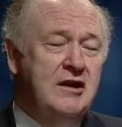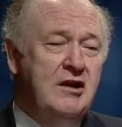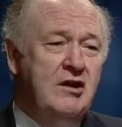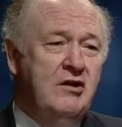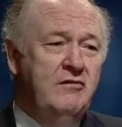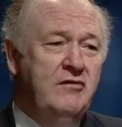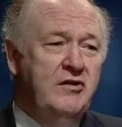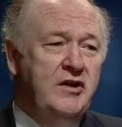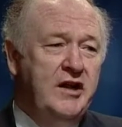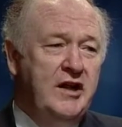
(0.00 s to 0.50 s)
I
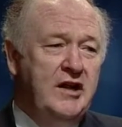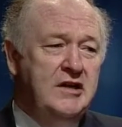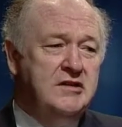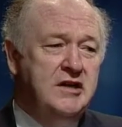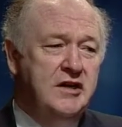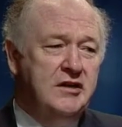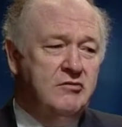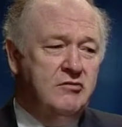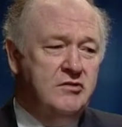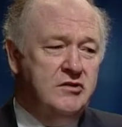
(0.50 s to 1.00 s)
often get asked
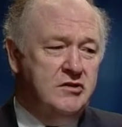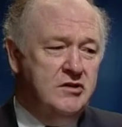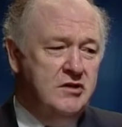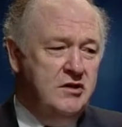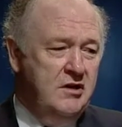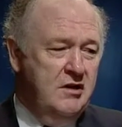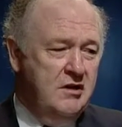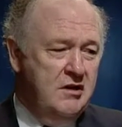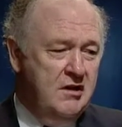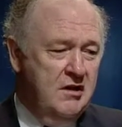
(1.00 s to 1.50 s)
that
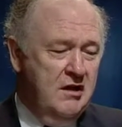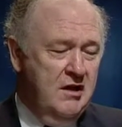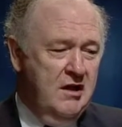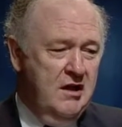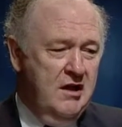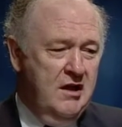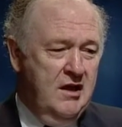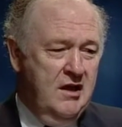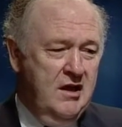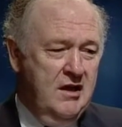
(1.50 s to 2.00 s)
question.
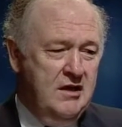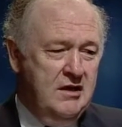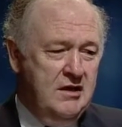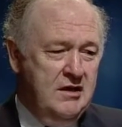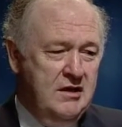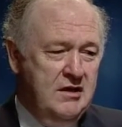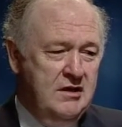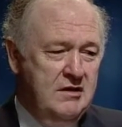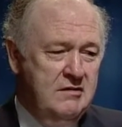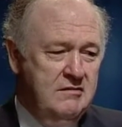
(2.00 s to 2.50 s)

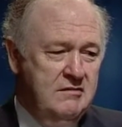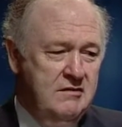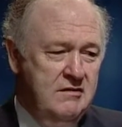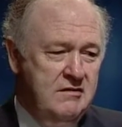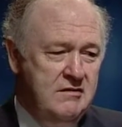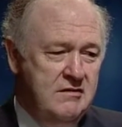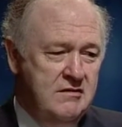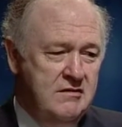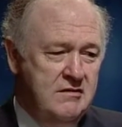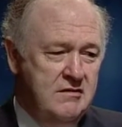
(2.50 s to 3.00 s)
It
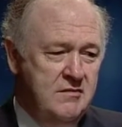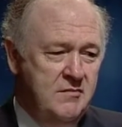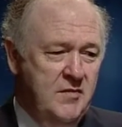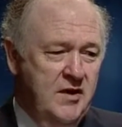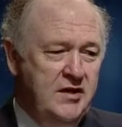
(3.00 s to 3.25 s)
may